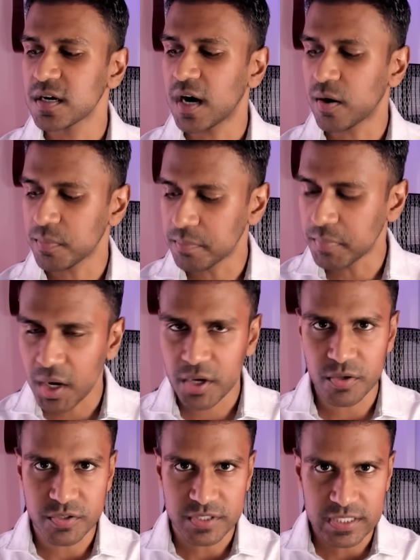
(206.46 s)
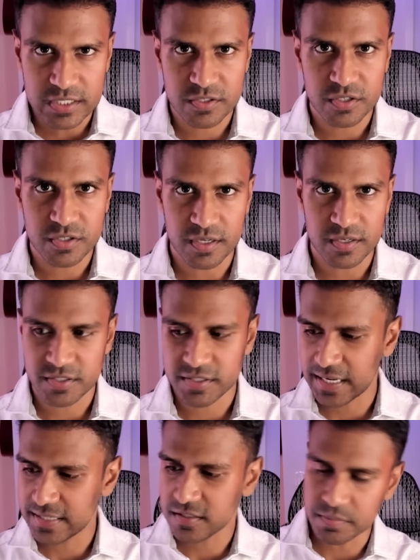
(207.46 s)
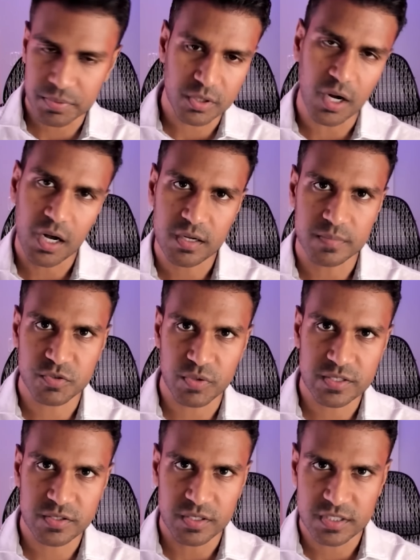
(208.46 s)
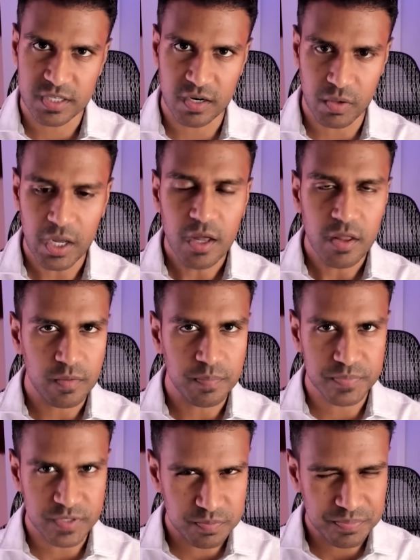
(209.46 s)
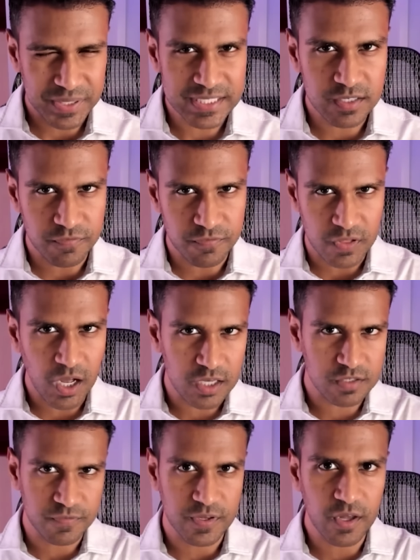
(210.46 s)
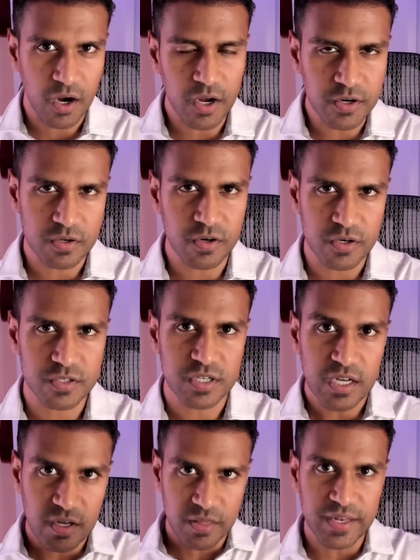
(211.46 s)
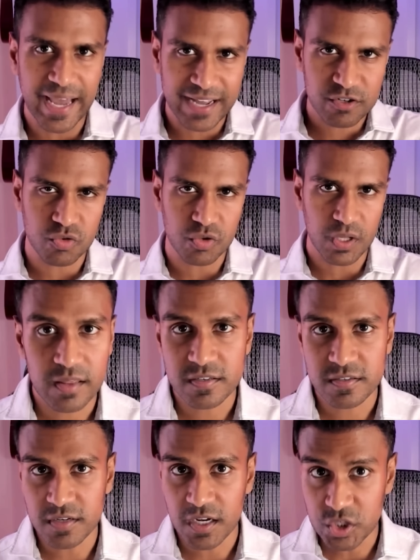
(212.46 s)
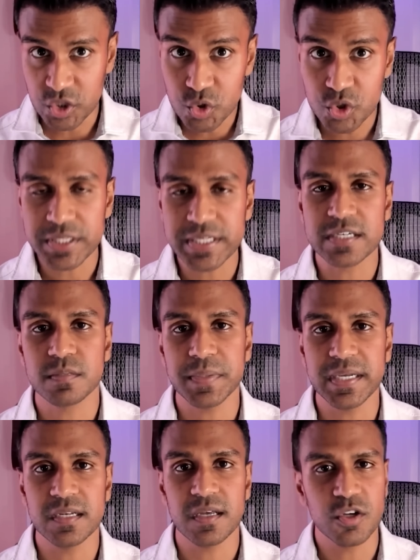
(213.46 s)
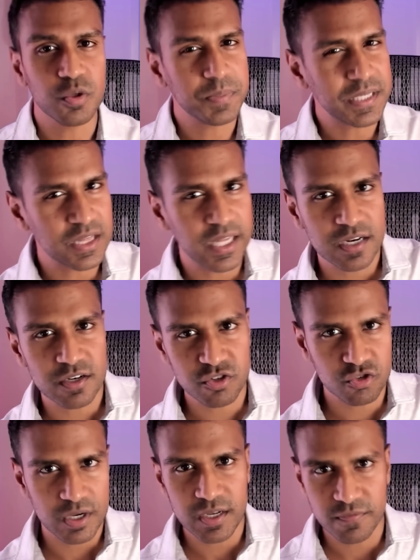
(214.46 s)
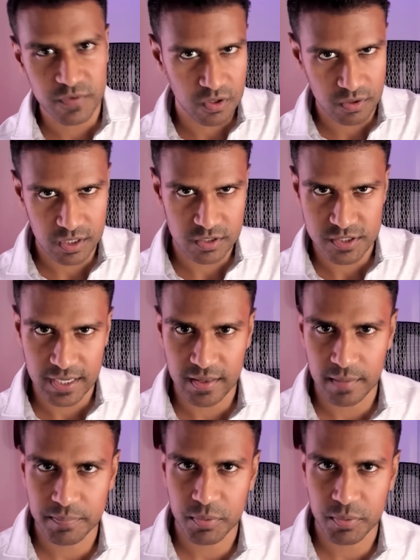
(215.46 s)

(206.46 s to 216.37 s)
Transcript: our models easier to understand, simpler Occam's razor, etc. there's plenty of philosophy that undergirds natural. This is not usually explained, and you'll be led astray if you don't understand that